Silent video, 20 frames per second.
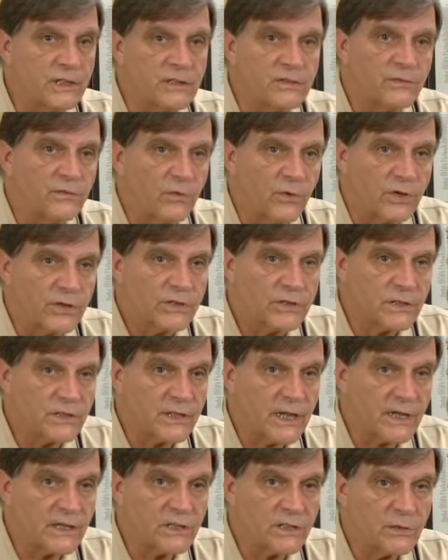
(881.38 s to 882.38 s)
these
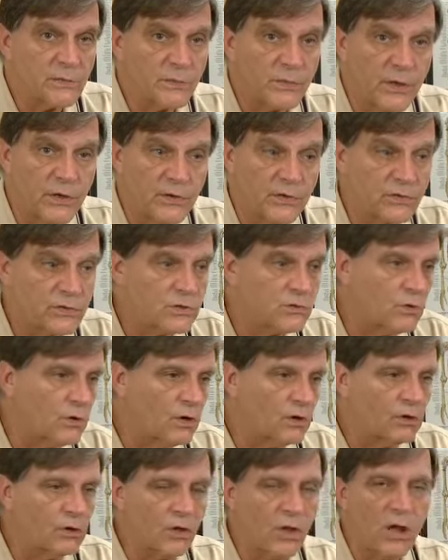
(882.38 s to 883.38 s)
forces as opposed to
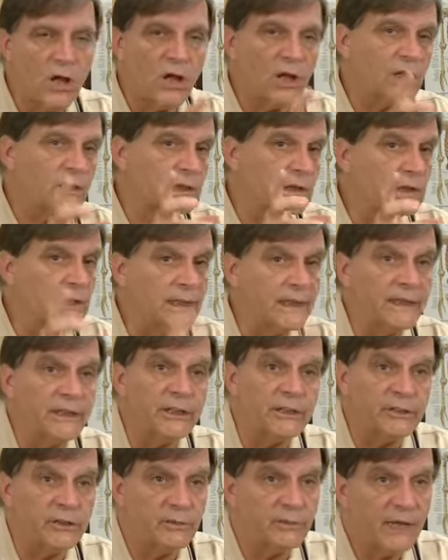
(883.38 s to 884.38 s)
a long,
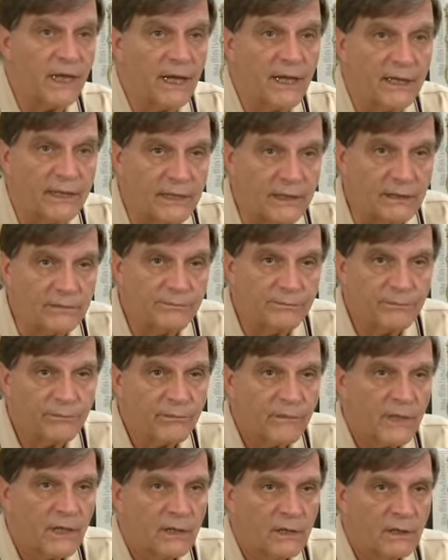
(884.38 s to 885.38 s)
linear body.
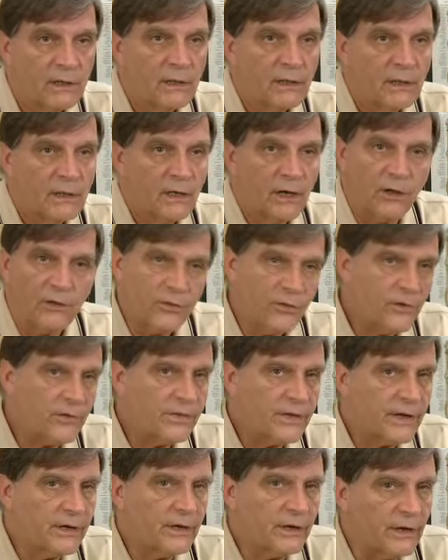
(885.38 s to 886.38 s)
Although
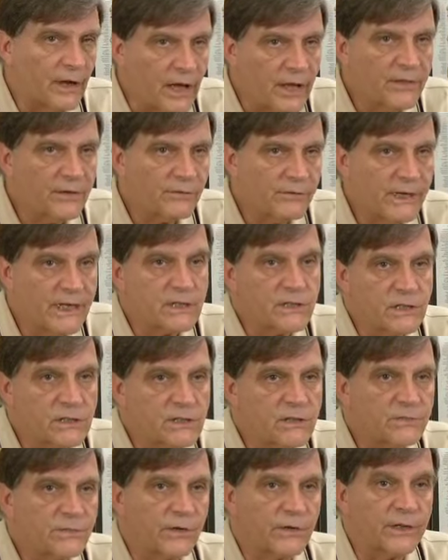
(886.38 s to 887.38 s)
there are other
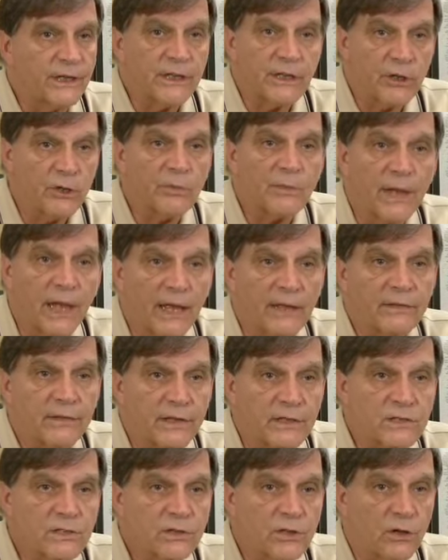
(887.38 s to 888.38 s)
reasons for
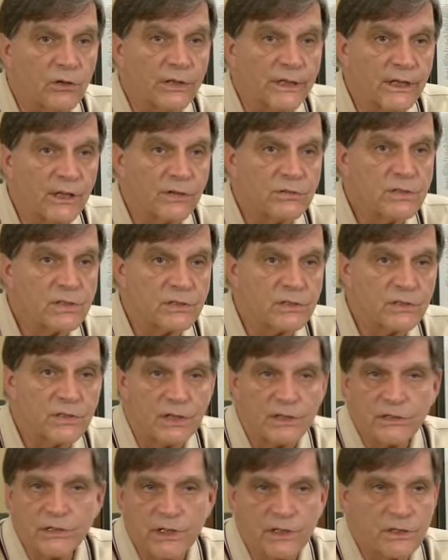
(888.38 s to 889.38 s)
idiopathic scoliosis,
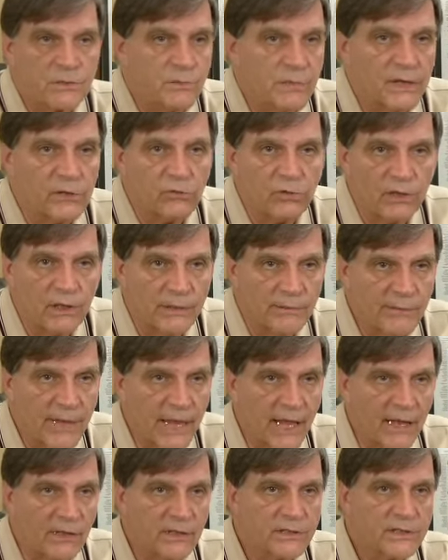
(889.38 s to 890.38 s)
such as mineral
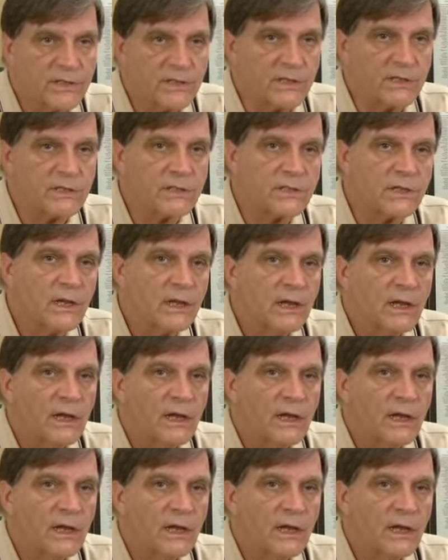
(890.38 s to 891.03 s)
imbalances,